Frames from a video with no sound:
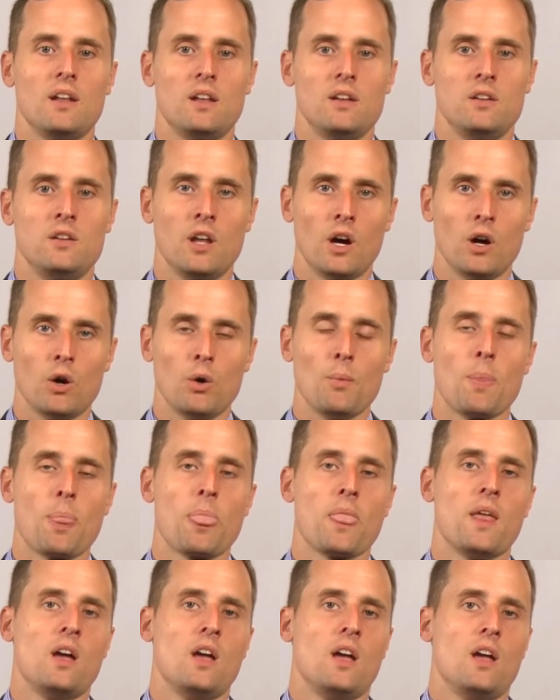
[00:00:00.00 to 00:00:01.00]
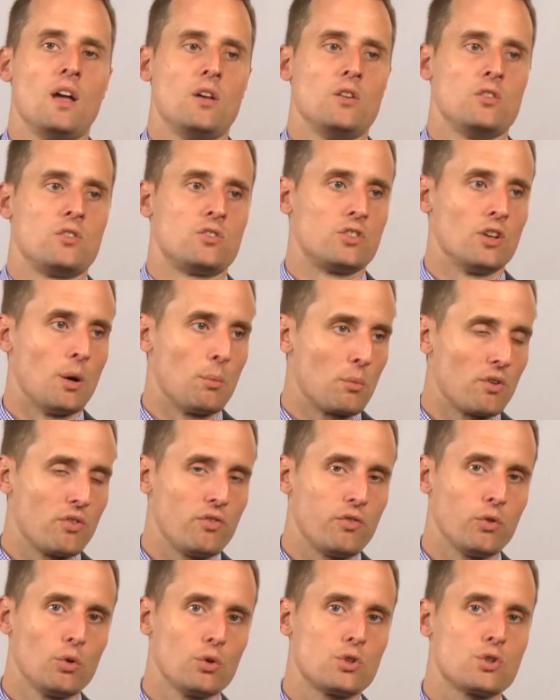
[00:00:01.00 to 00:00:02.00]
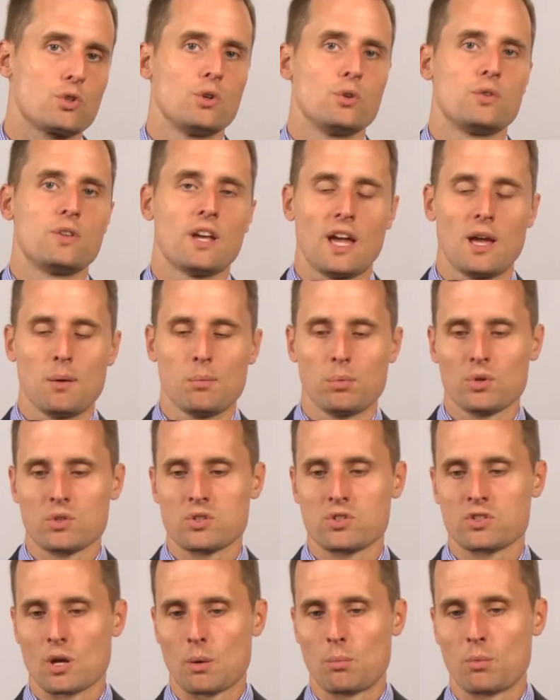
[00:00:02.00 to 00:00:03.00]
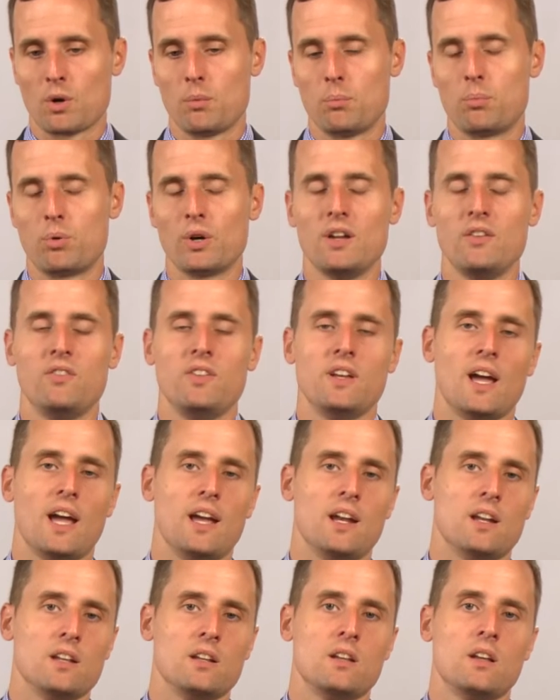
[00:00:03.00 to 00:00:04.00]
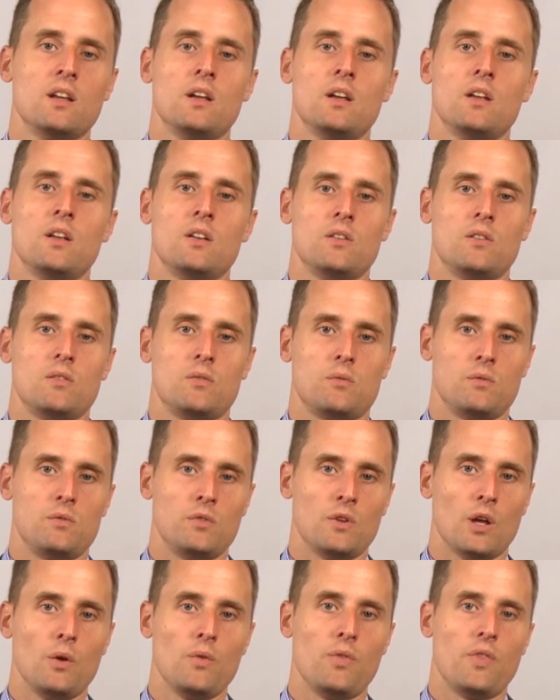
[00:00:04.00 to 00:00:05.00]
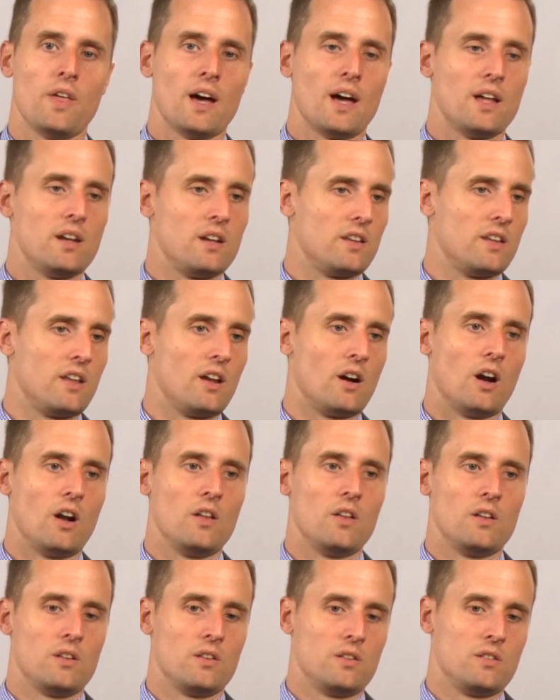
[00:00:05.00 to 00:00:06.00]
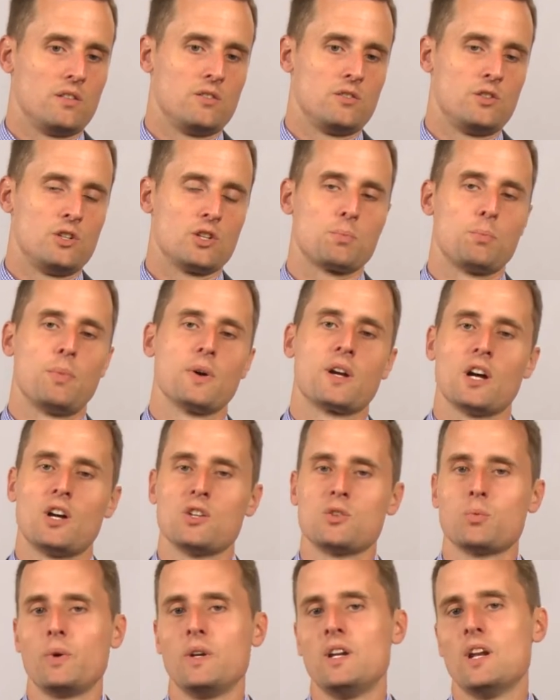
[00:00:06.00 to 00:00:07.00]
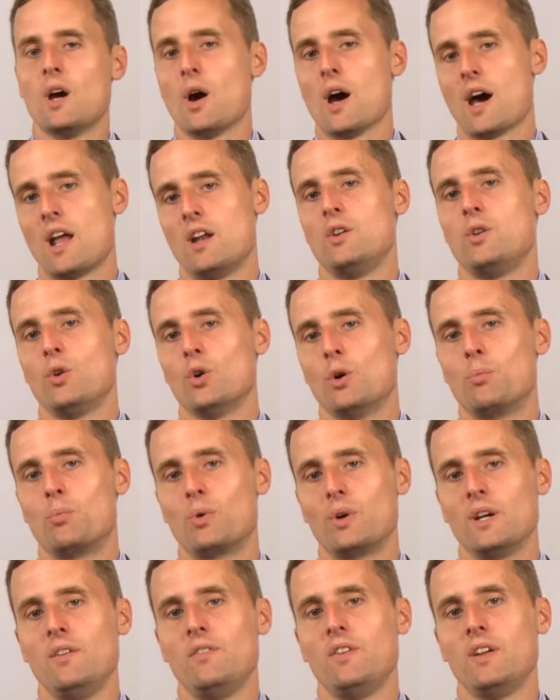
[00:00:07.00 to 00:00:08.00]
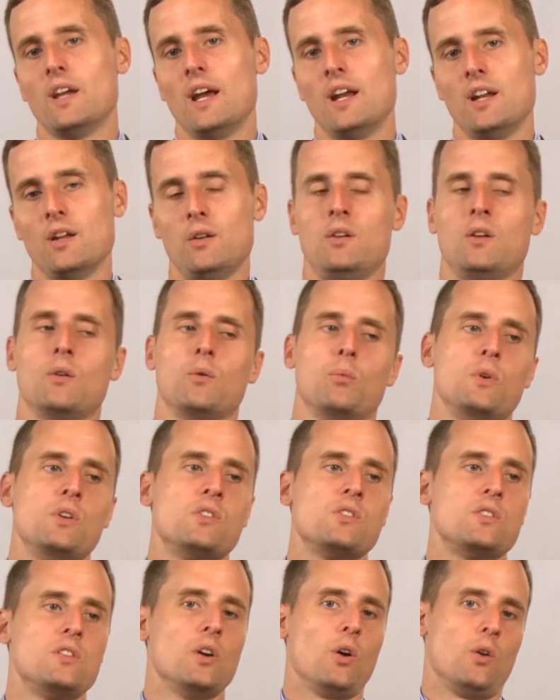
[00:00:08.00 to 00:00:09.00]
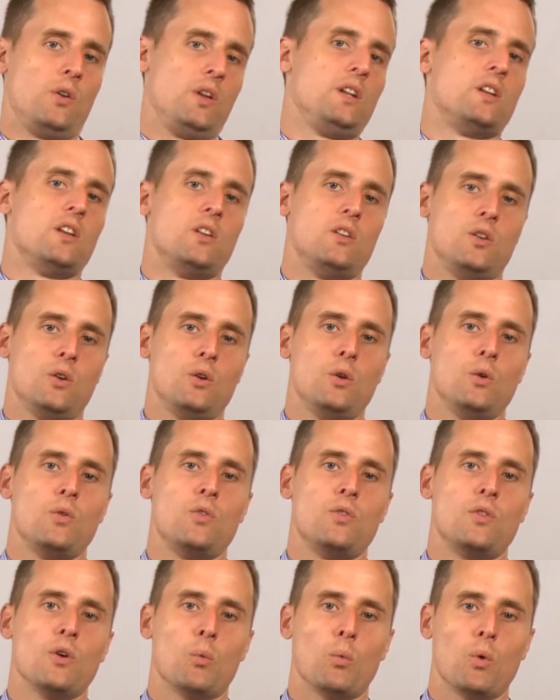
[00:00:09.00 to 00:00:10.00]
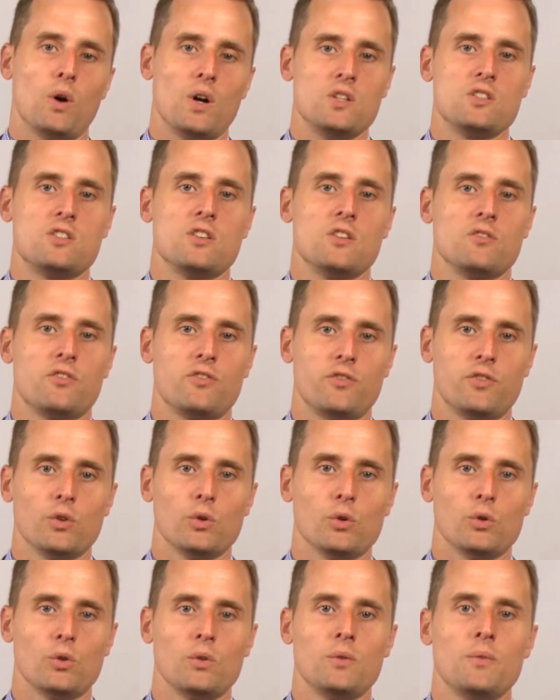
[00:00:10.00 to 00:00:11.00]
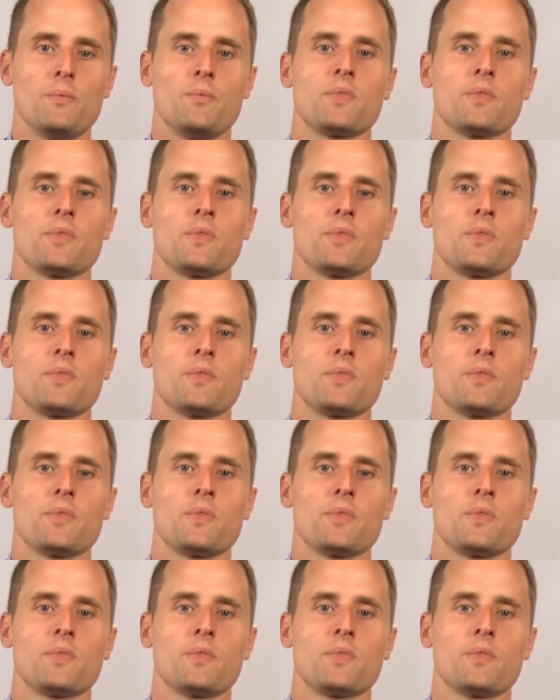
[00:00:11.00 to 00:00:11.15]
Note, some are full truth tables, some are abbreviated. Note that. Just because we know how to do abbreviated, we still need to do the ones in full